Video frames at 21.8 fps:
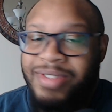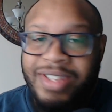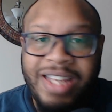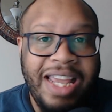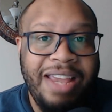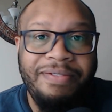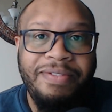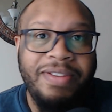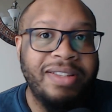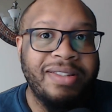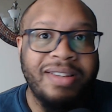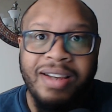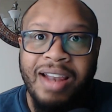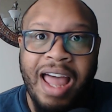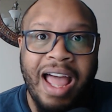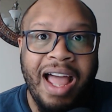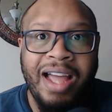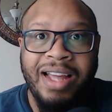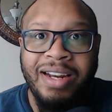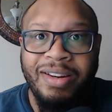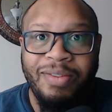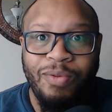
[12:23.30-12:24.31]
Defensive
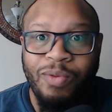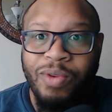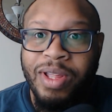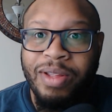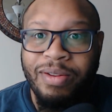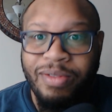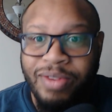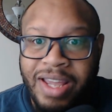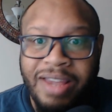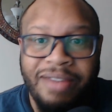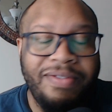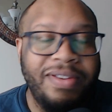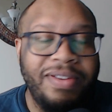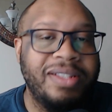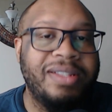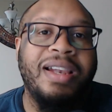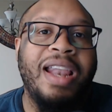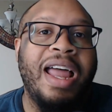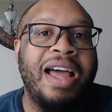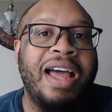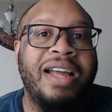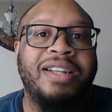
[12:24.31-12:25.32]
line
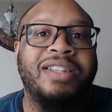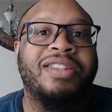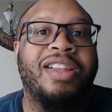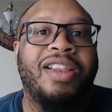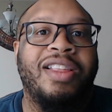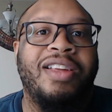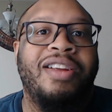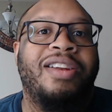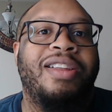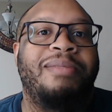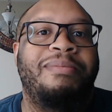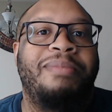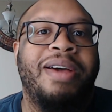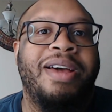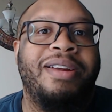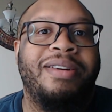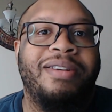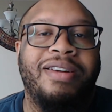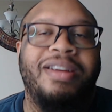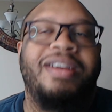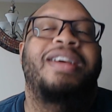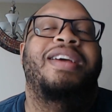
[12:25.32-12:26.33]
defensive line is clearly
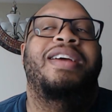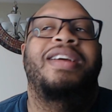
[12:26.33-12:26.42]
better.